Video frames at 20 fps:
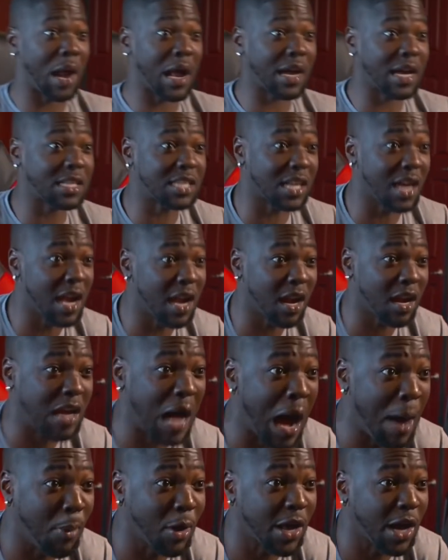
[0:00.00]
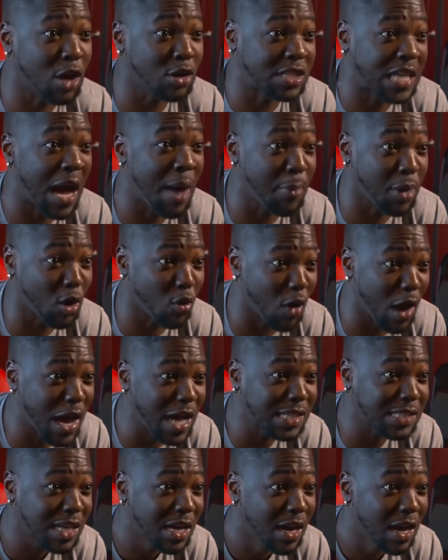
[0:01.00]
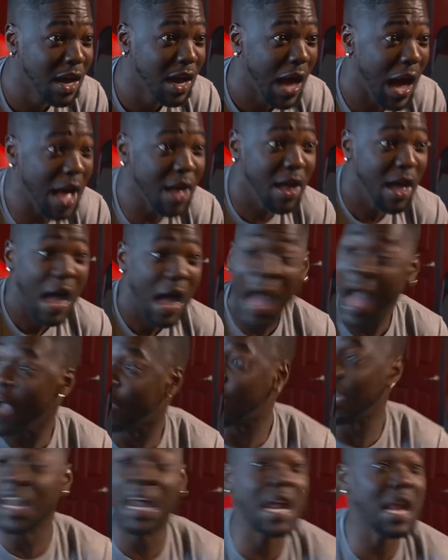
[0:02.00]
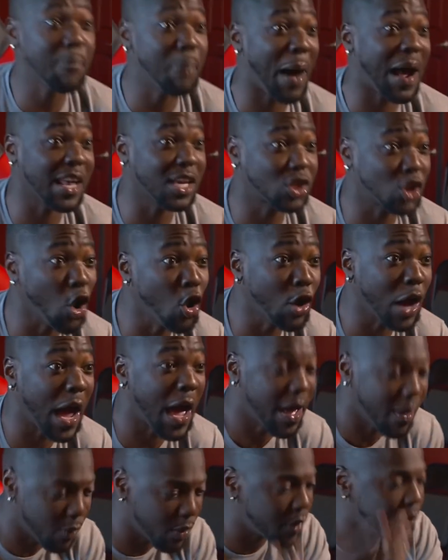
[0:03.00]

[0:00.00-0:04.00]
I get to the end of the combo, they gonna tell me the rest? How, how can anybody do that?